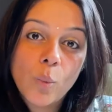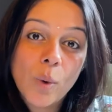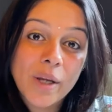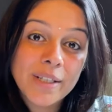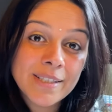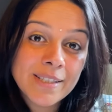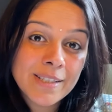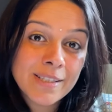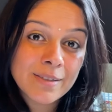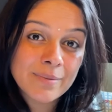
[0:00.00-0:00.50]

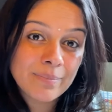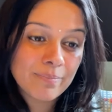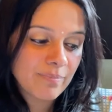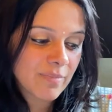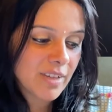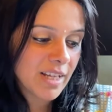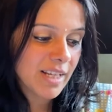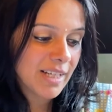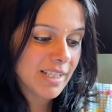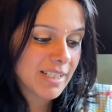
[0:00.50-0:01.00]
Once,
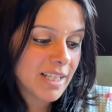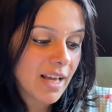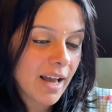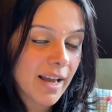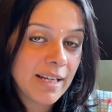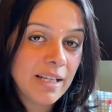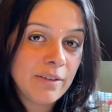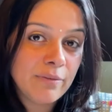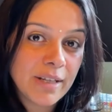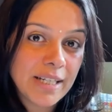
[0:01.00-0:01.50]
in a
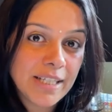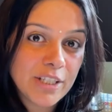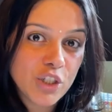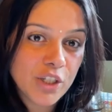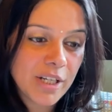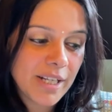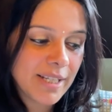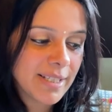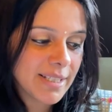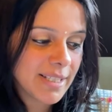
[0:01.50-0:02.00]
tiny
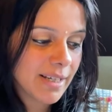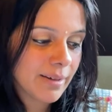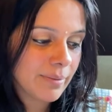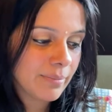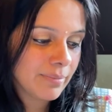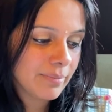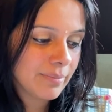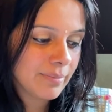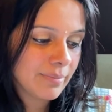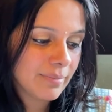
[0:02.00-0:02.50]
village in India,
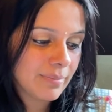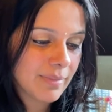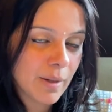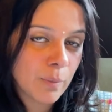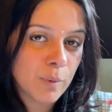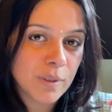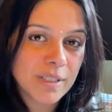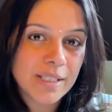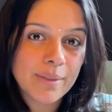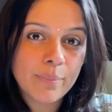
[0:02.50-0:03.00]

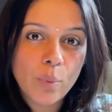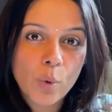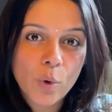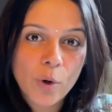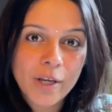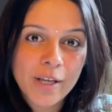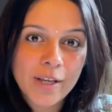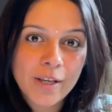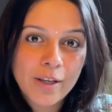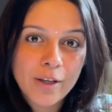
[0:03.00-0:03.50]
there was a
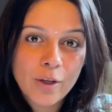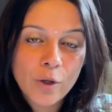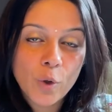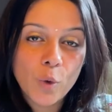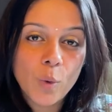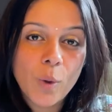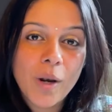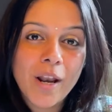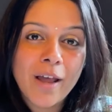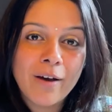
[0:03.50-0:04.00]
boy
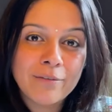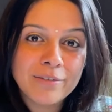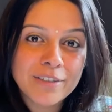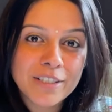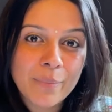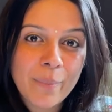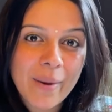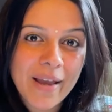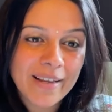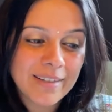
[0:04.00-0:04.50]
who
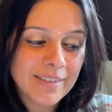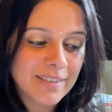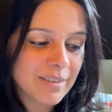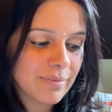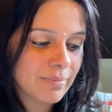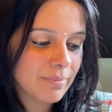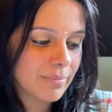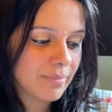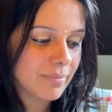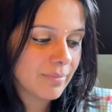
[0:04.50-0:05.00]
loved to paint.
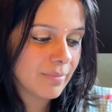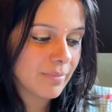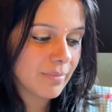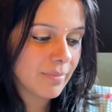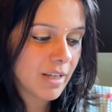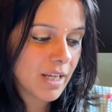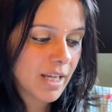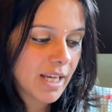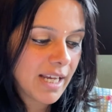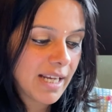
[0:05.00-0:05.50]

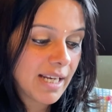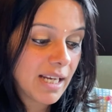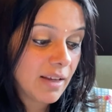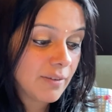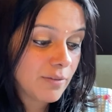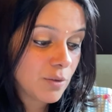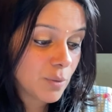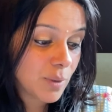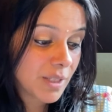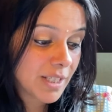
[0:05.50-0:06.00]
He
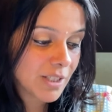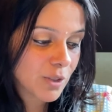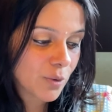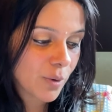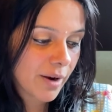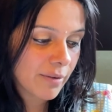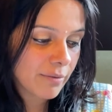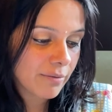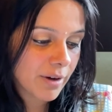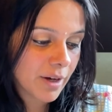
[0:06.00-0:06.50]
lived with his
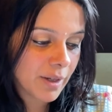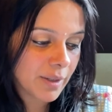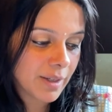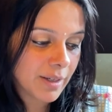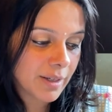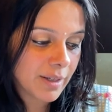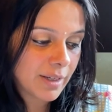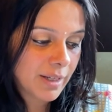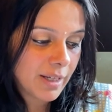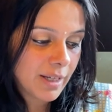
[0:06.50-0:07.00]

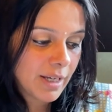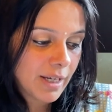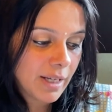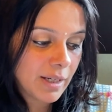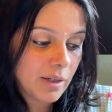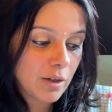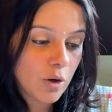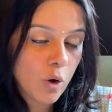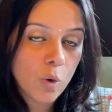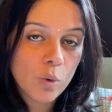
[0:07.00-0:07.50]
grandfather
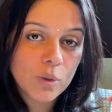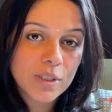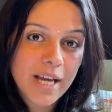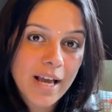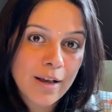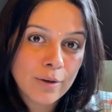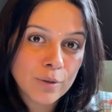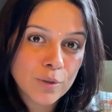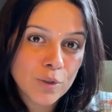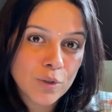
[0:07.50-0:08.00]
in an old
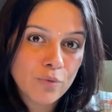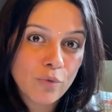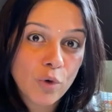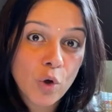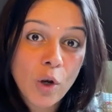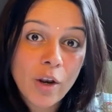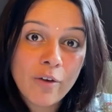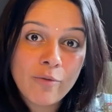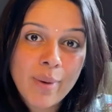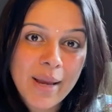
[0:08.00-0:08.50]
house
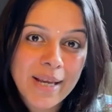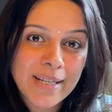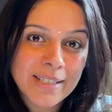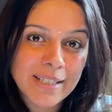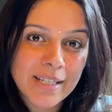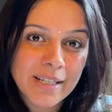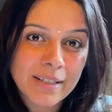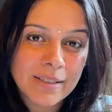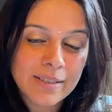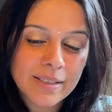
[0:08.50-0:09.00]
full of
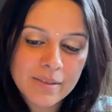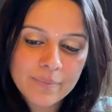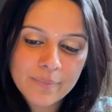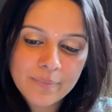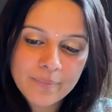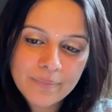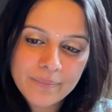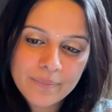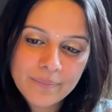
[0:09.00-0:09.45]
paintings.